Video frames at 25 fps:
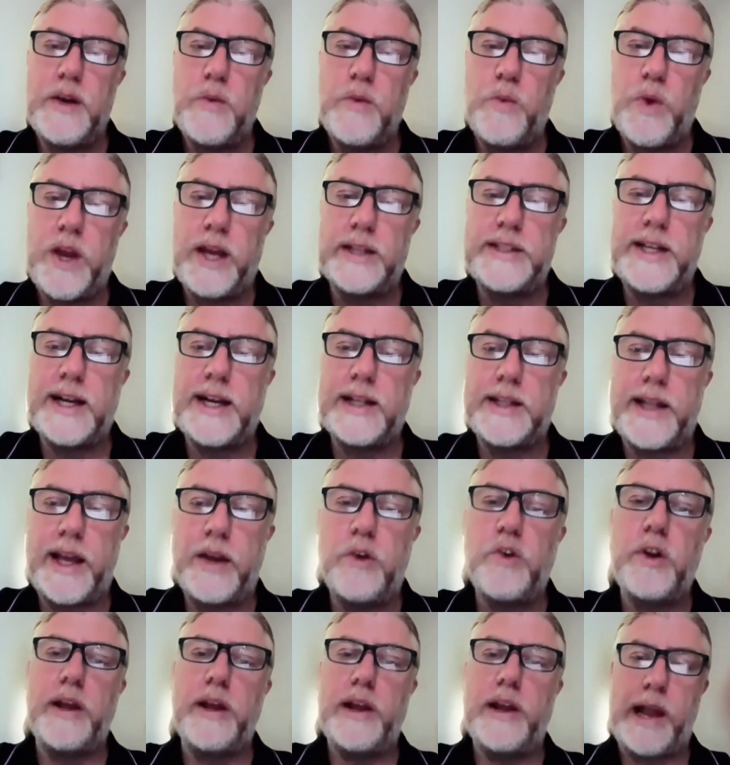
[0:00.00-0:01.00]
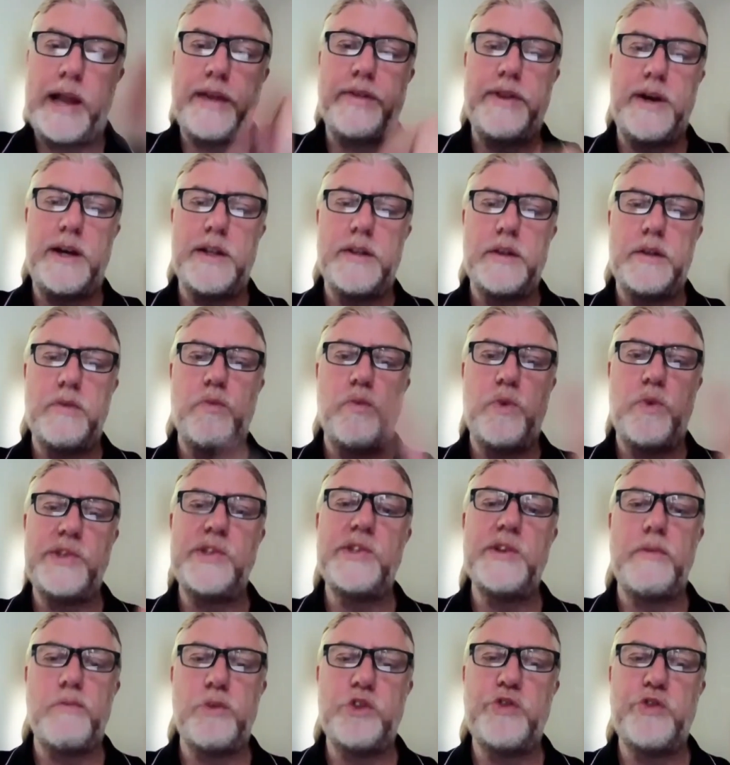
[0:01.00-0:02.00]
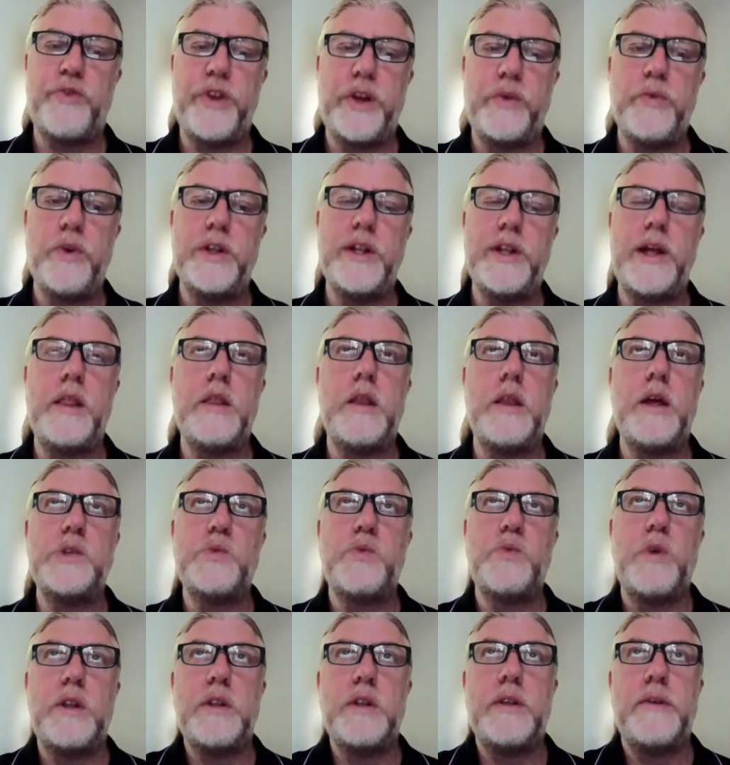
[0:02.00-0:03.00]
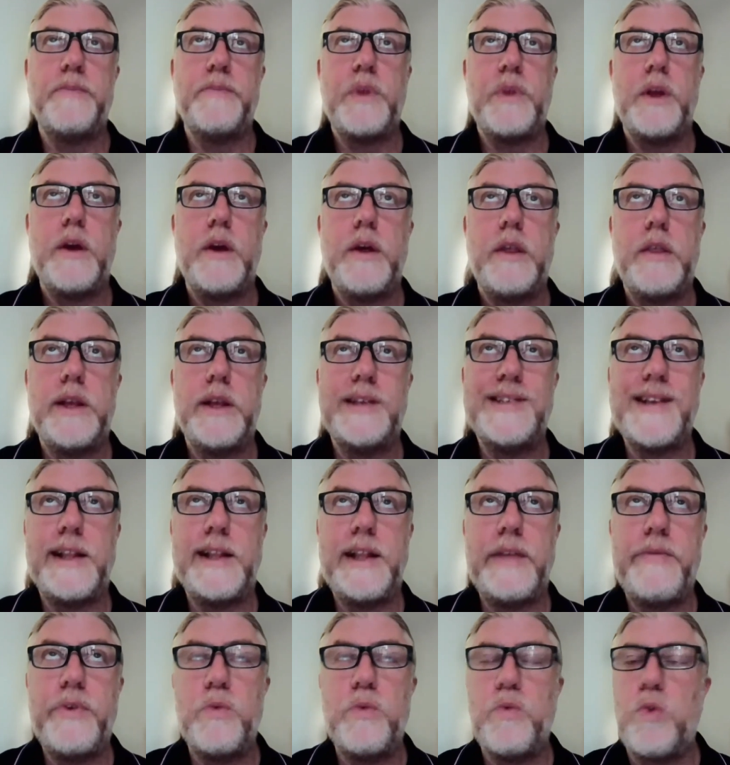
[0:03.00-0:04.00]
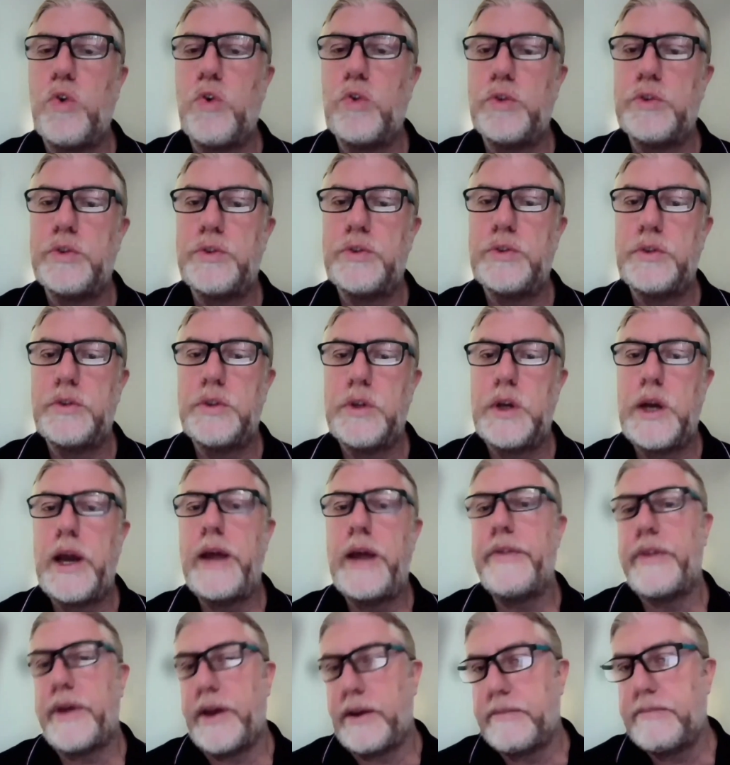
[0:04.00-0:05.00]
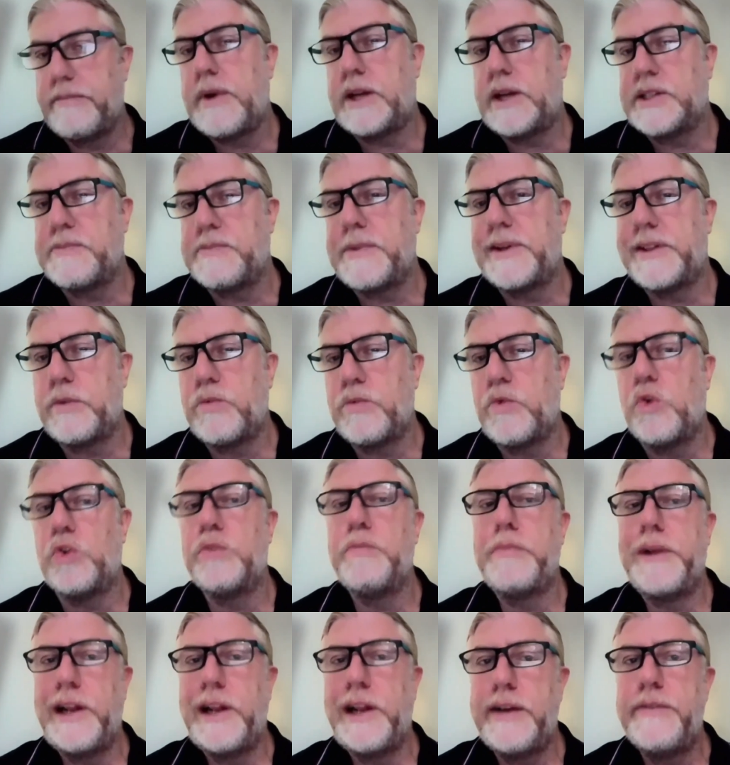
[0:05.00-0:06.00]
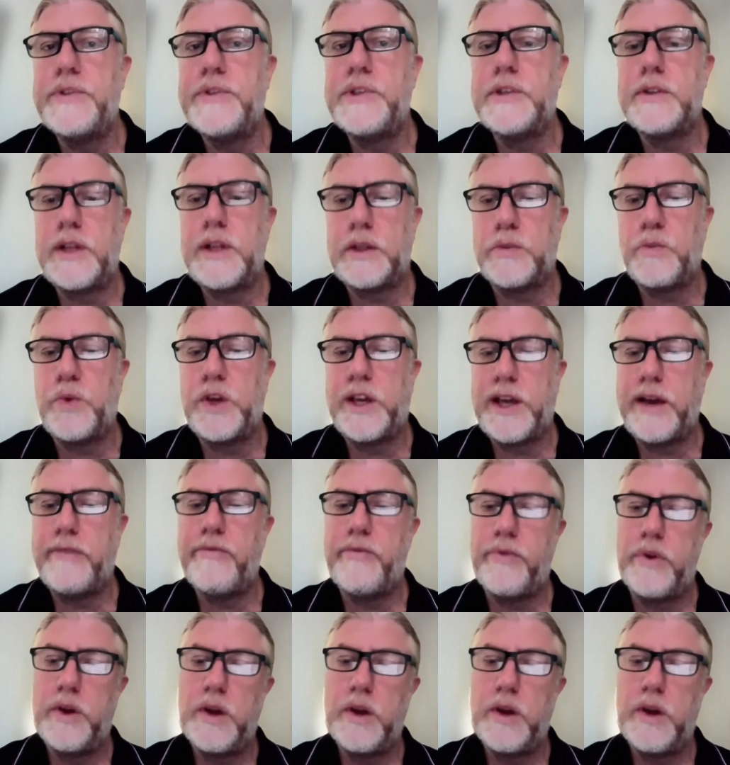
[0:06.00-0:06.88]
We had a category like that, which is the most frequent, and that's what the scientific world and the asthmatic world believes, that we have